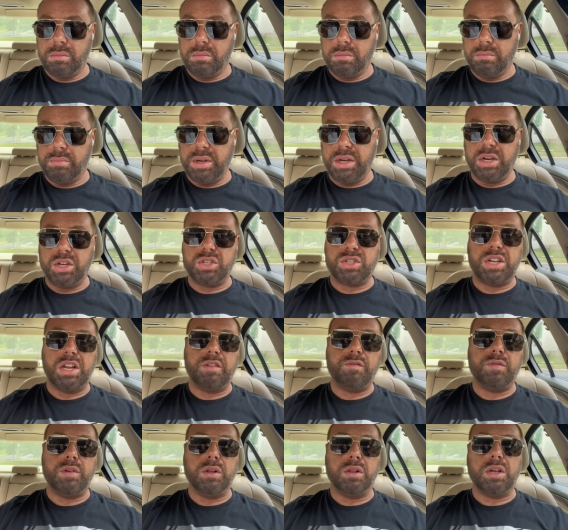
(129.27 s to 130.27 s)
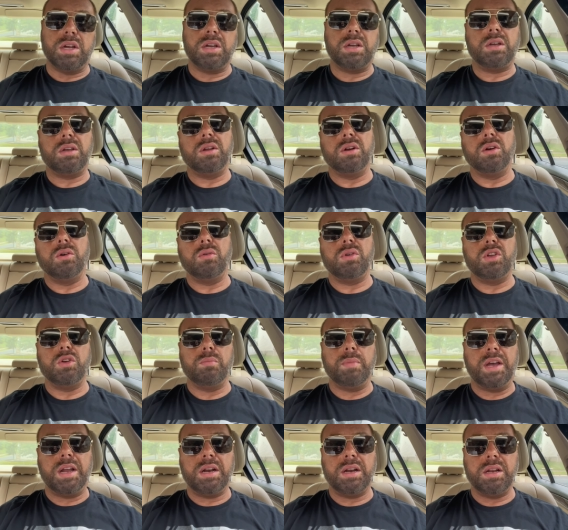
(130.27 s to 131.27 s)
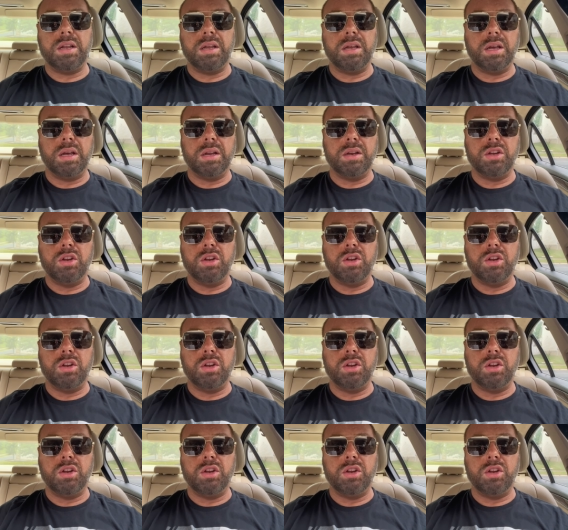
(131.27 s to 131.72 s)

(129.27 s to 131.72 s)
because they feel like, you know, humanity and